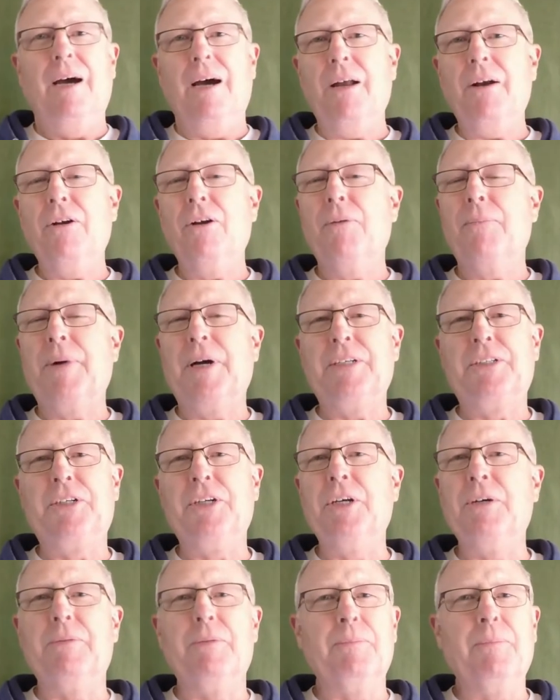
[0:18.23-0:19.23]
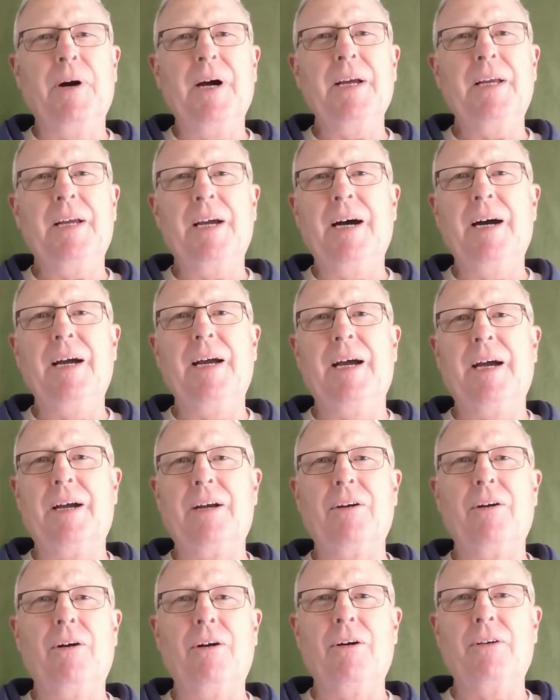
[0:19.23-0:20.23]
I don't know about you, but my
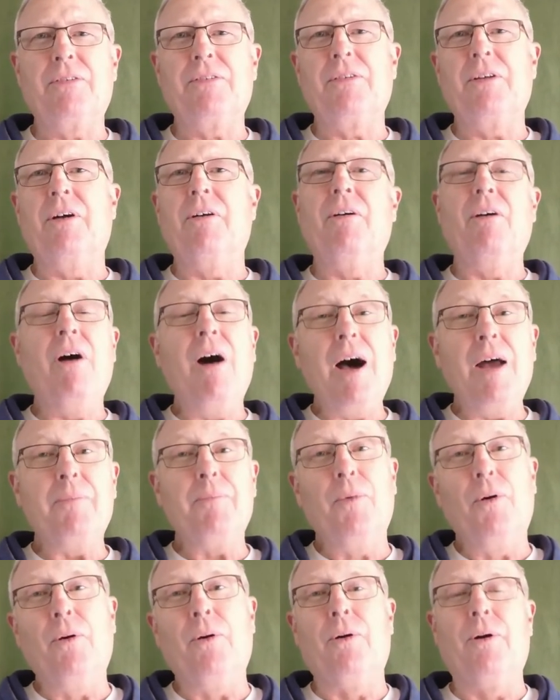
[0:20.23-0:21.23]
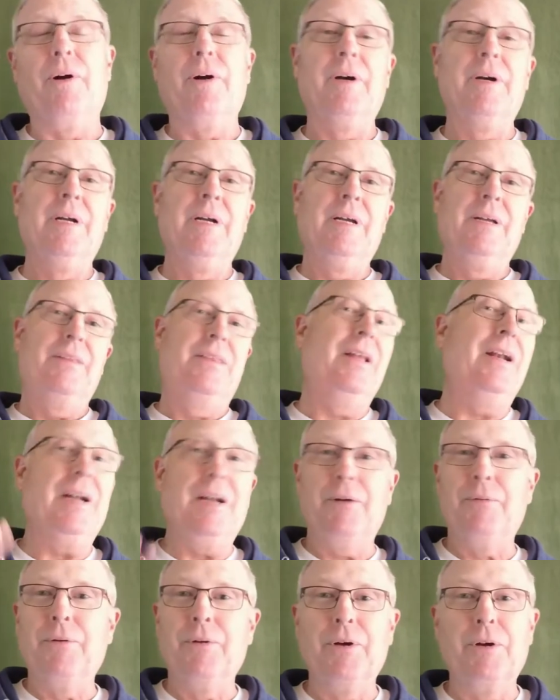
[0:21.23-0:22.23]
kayak costs a lot more than
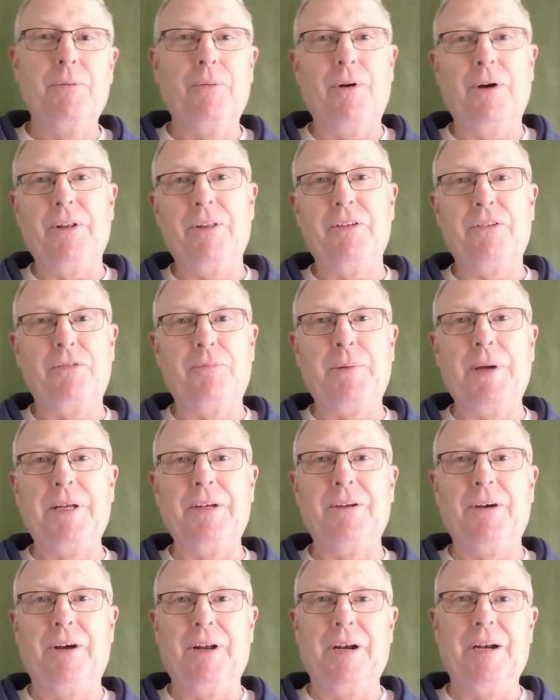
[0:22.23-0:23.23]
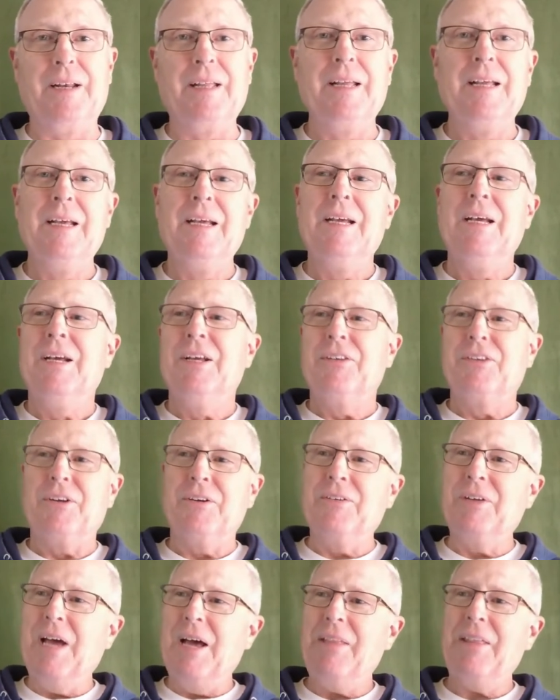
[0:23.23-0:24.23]
I really wanted to spend on it.
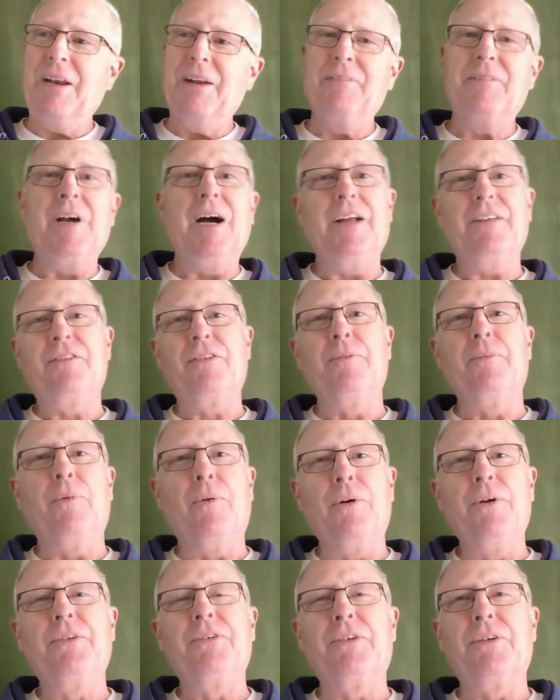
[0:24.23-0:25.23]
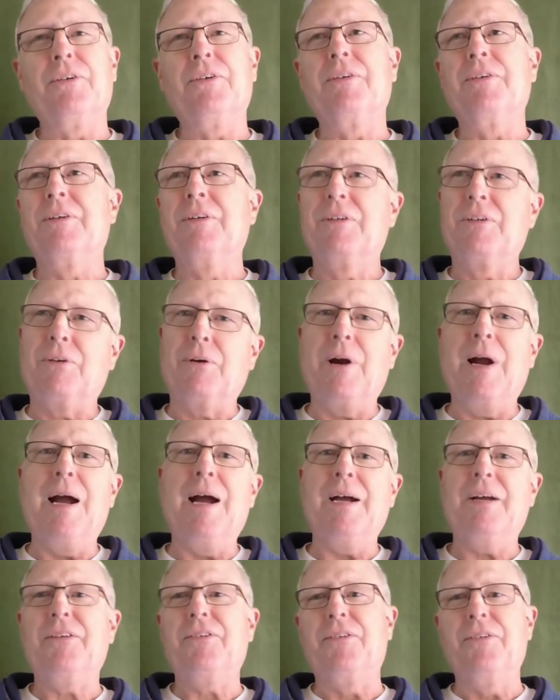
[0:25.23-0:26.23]
So now that I've got some oyster
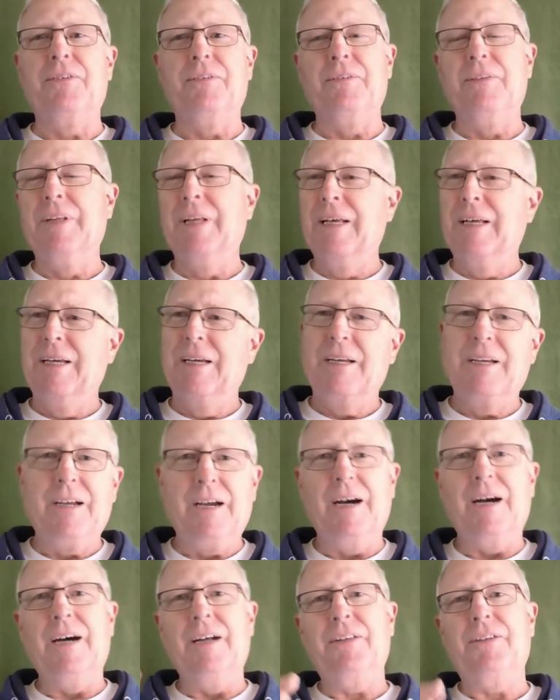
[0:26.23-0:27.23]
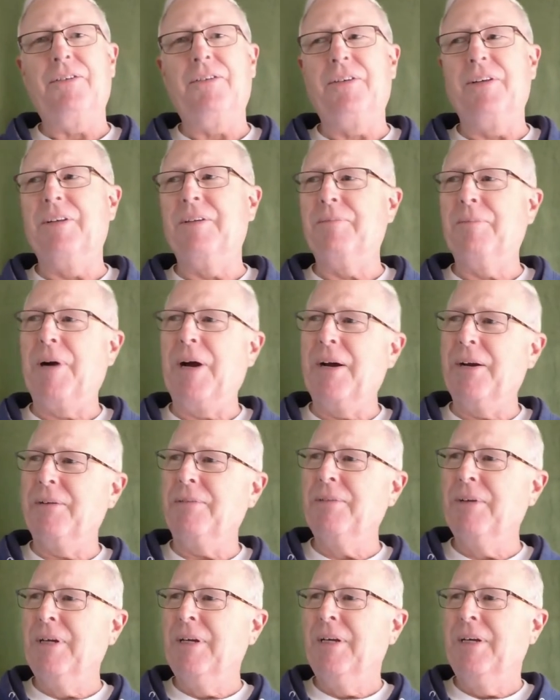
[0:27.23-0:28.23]
cracks and cuts and my
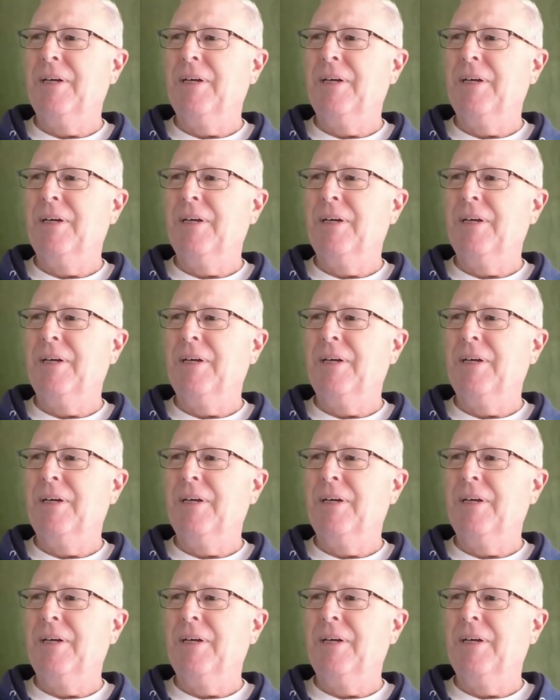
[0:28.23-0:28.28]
